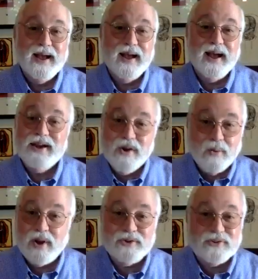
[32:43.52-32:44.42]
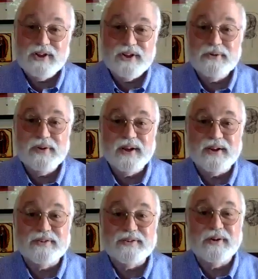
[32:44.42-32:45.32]
I know I'll see you
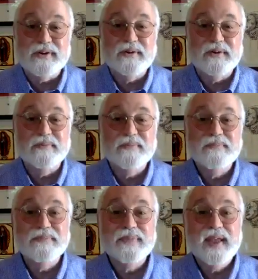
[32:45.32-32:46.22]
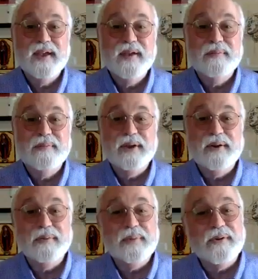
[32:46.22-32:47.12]
next year, but
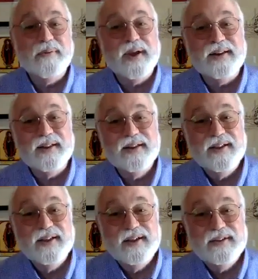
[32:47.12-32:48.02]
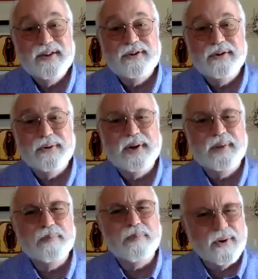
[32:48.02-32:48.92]
it'll be great to do it
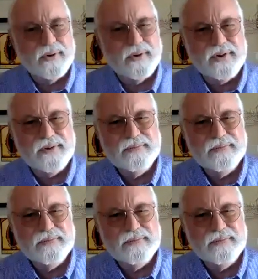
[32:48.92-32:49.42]
in person.